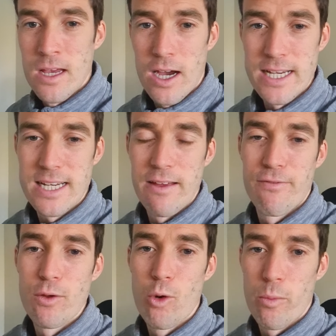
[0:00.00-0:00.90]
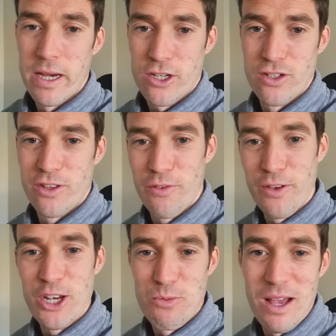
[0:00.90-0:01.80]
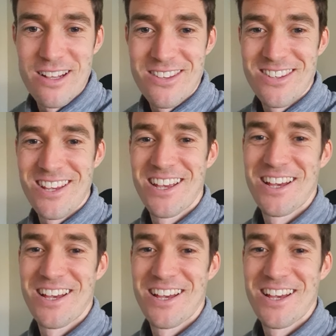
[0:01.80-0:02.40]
I need to get a few more pictures of the finished belts.